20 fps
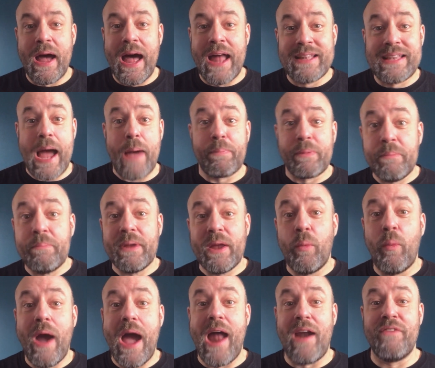adapt and be
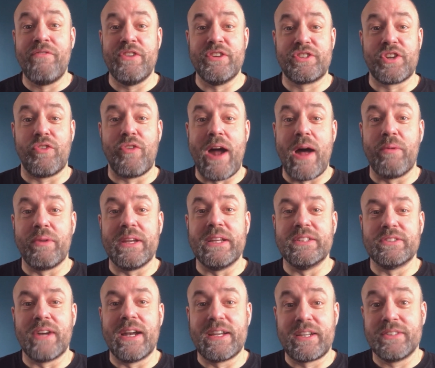aware of your
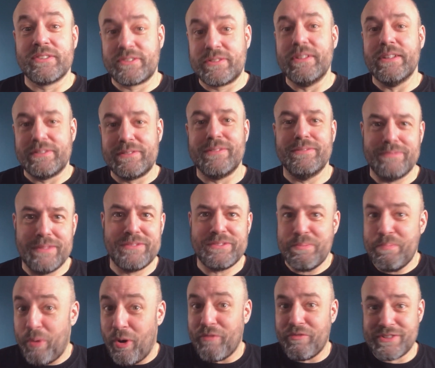surroundings, right? Because it's
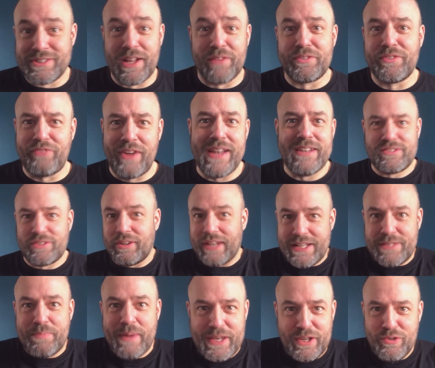important for self-defense. So
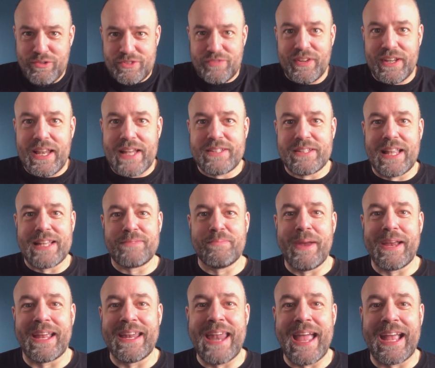let's make use of it. Let's
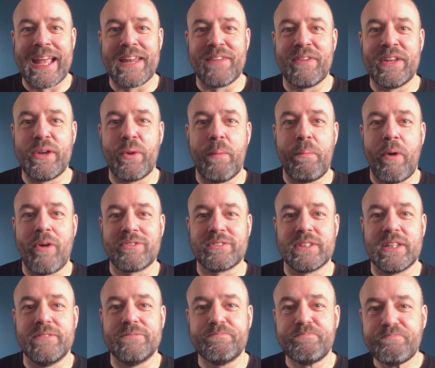make a negative into a
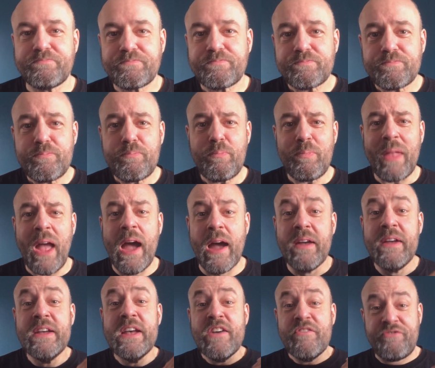positive.
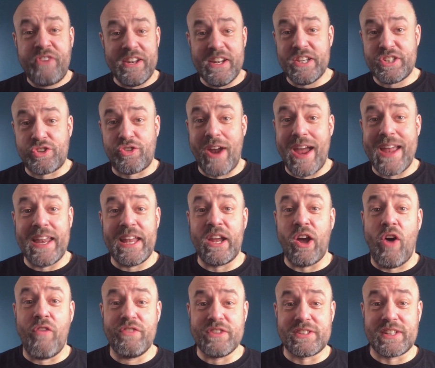Fitness
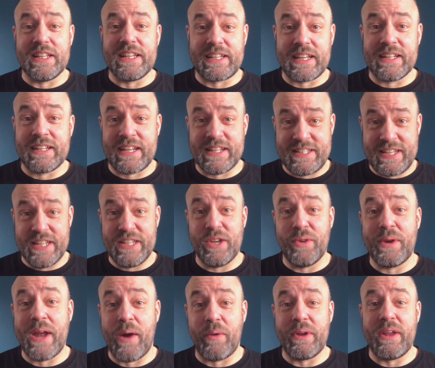training obviously can
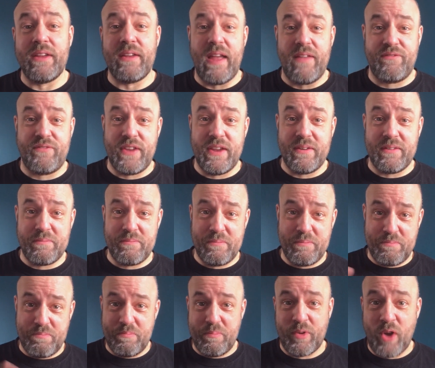continue. Now, if
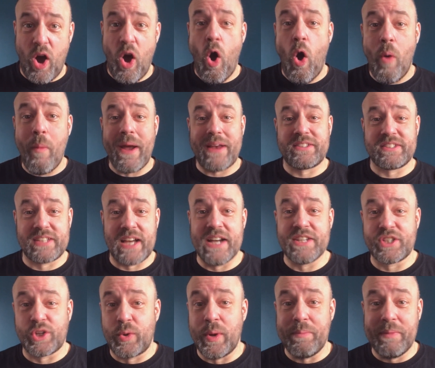you got home
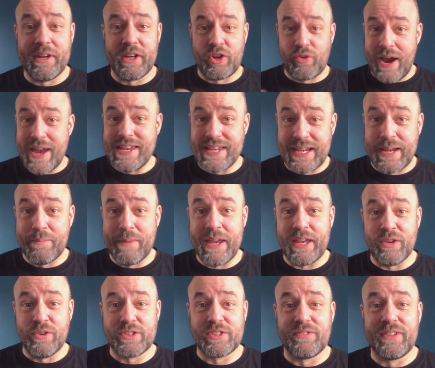exercise equipment, great, you can
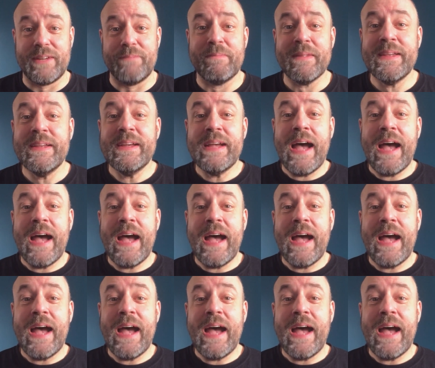make use of it.